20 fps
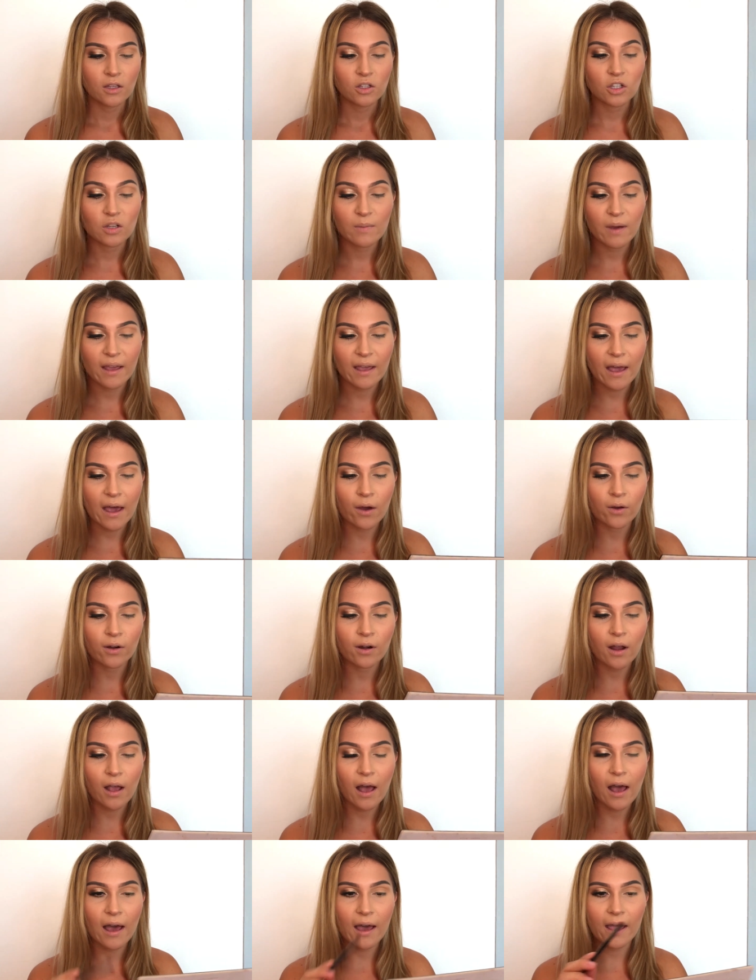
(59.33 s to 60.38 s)
to my
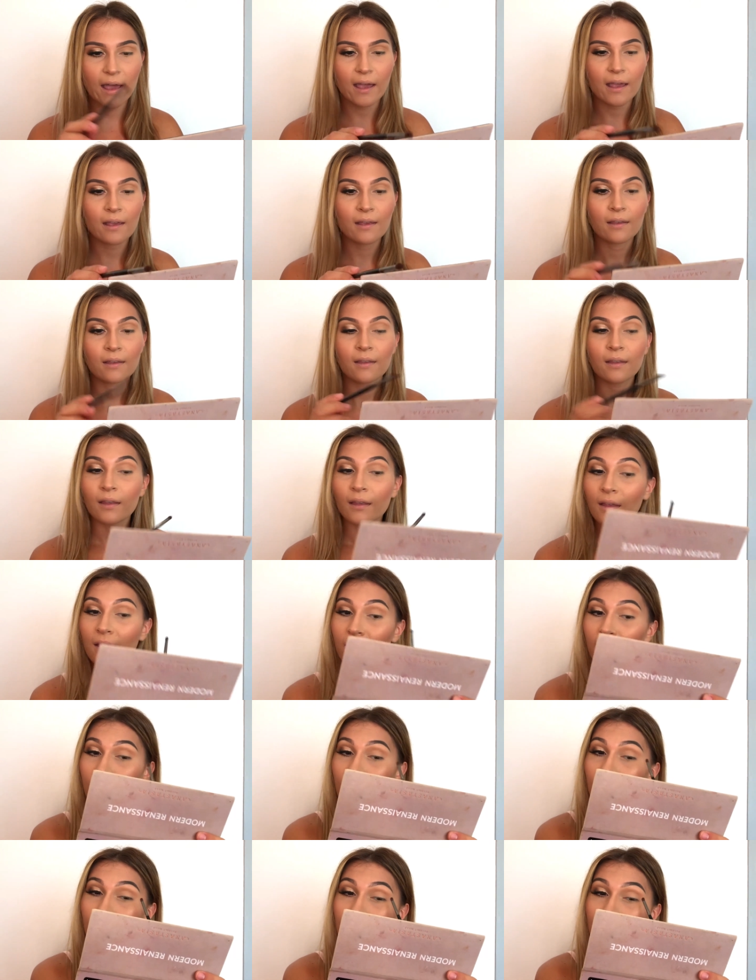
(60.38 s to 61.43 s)
outer eye
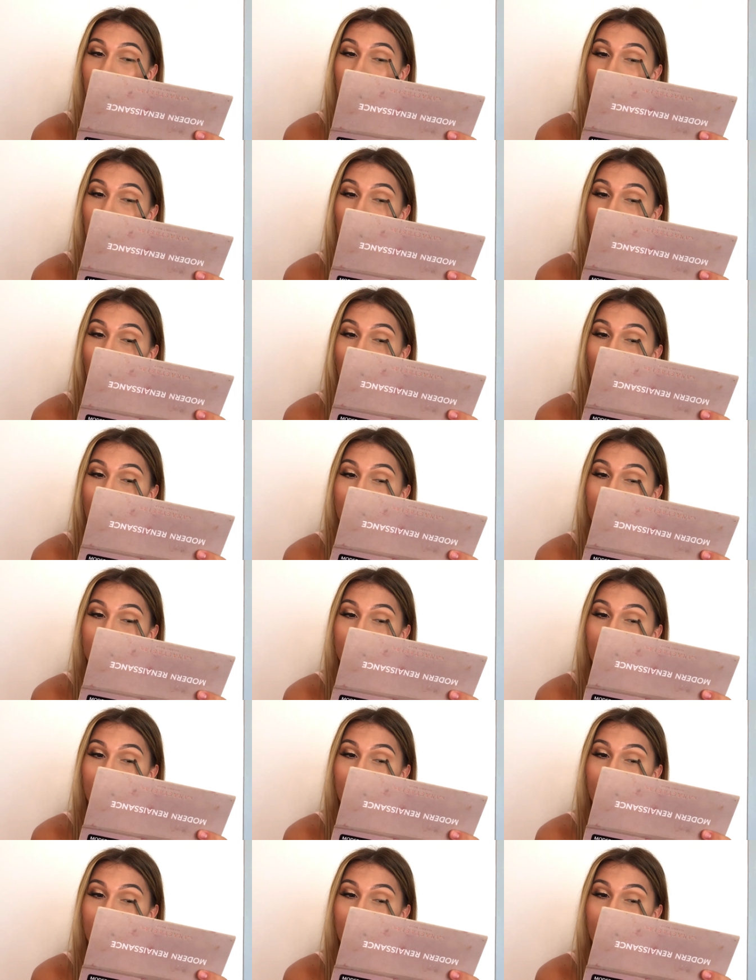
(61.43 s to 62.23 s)
to add